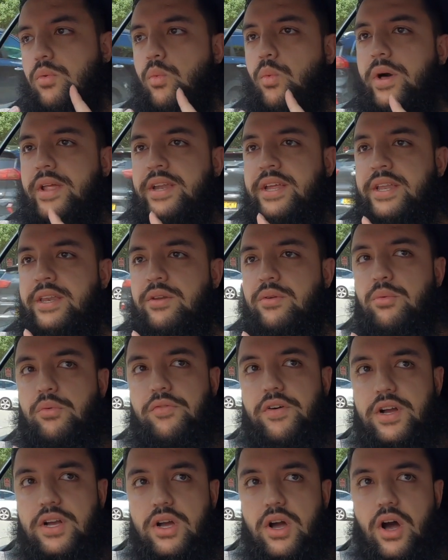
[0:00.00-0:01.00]
Went in
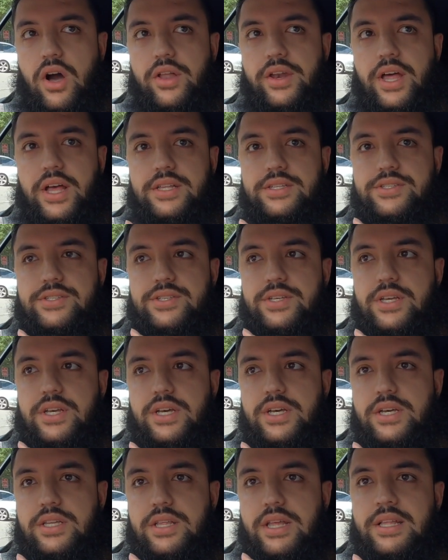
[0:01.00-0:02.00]
with a car that's
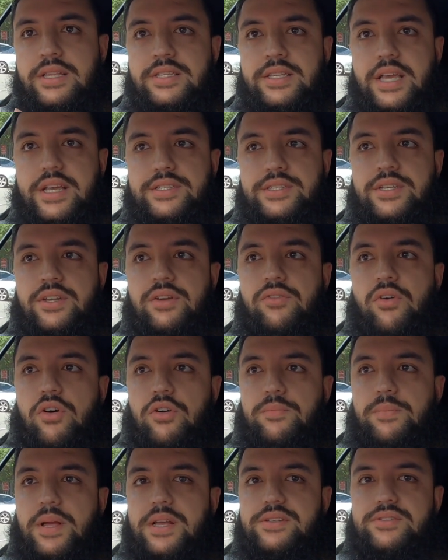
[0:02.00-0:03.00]
intake's in the
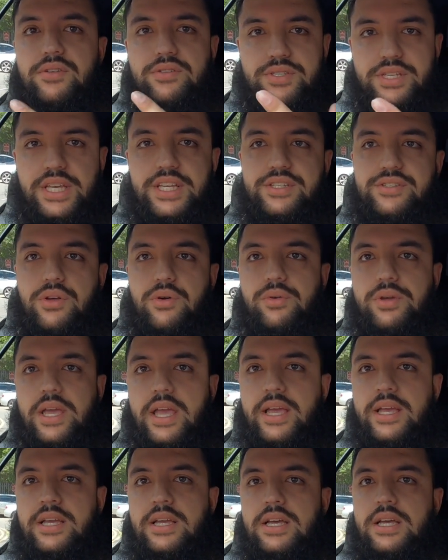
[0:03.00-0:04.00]
wrong place, so it's heat
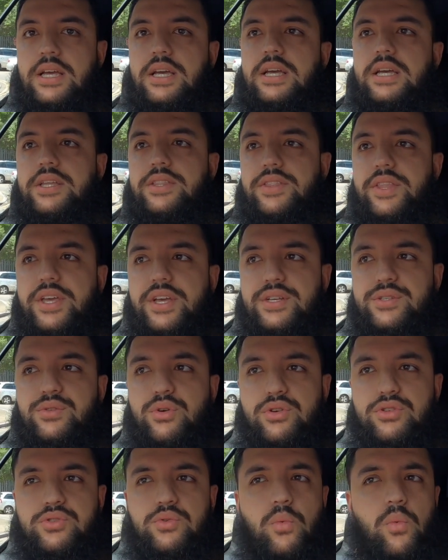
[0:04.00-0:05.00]
soaking. The
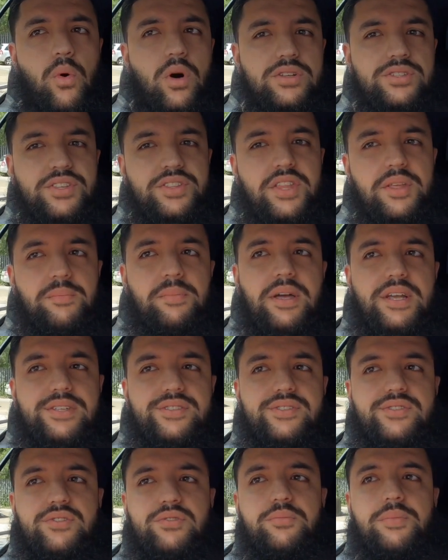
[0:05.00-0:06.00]
exhaust wasn't the
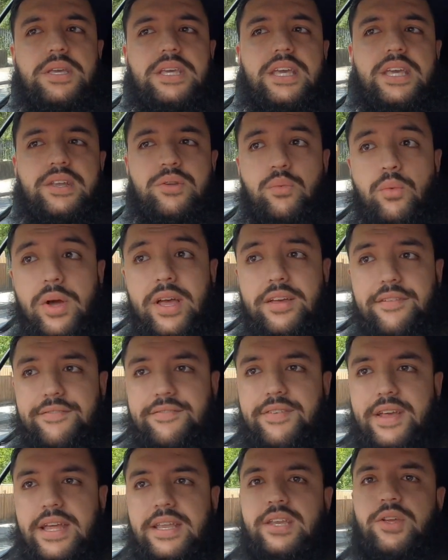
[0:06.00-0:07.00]
best to begin with
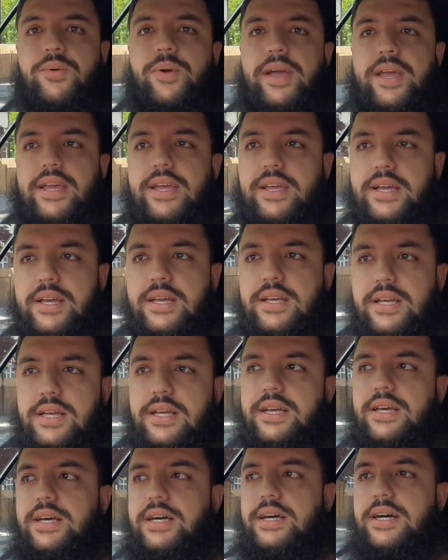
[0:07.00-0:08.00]
anyway,
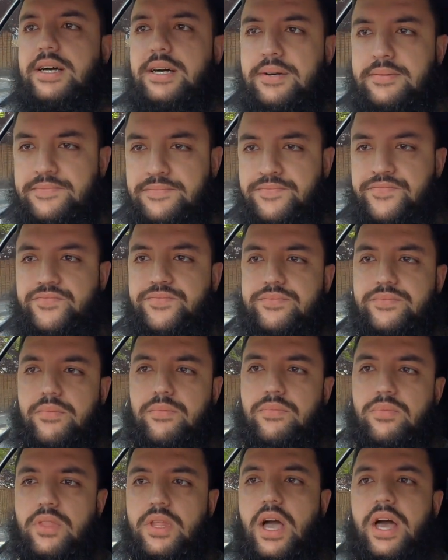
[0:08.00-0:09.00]

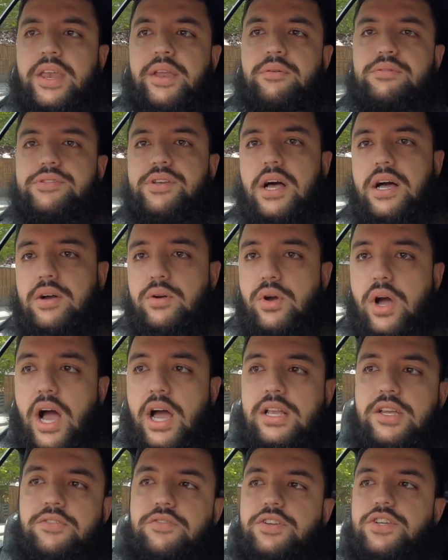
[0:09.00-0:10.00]
and it was
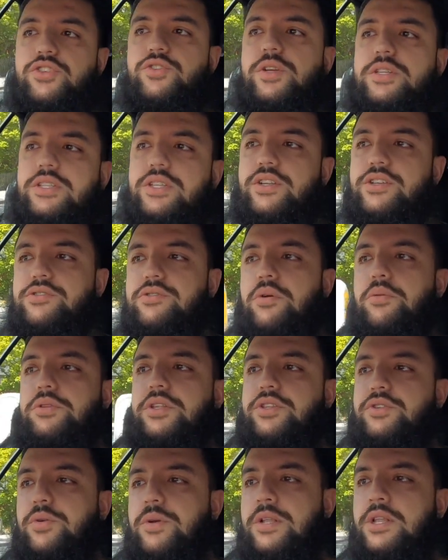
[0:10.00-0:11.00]
highly restricted as well
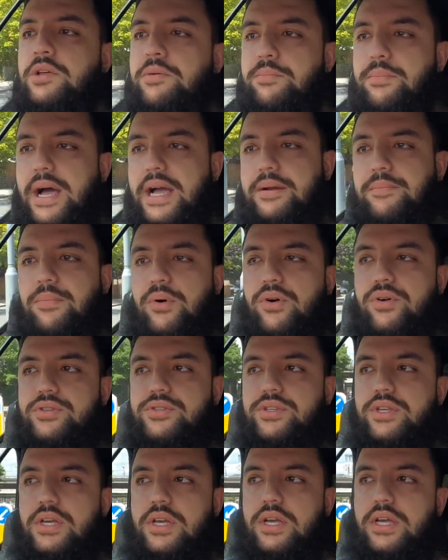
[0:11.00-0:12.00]
with the twin back
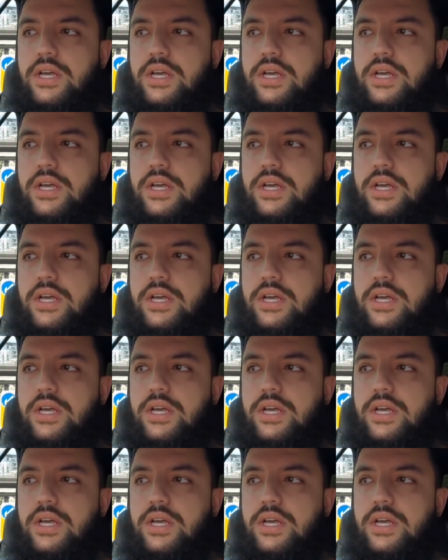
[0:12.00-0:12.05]
box.